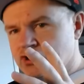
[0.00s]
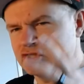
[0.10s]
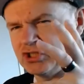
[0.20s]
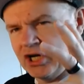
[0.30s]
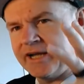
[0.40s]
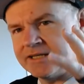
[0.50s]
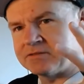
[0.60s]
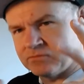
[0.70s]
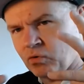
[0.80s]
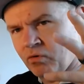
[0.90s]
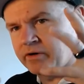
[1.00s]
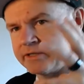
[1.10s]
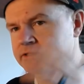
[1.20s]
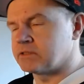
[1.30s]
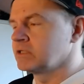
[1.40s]
giant
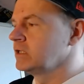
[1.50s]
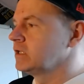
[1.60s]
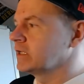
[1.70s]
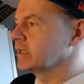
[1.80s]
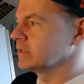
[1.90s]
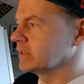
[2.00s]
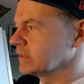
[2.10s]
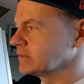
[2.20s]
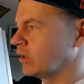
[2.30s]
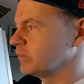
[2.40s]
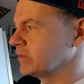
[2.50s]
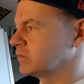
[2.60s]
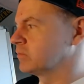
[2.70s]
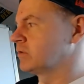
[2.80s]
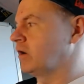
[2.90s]
hornets can can tell me
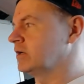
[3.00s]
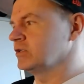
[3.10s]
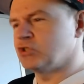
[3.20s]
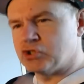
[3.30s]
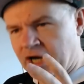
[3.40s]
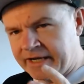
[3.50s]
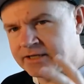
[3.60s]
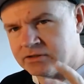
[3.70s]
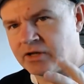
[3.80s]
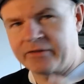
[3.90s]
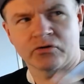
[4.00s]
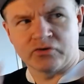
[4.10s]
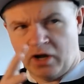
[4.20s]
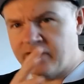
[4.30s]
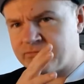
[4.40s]
that we're not going to... Giant... And they're
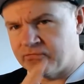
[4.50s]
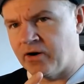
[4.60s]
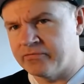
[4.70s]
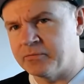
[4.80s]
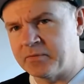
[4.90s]
not far from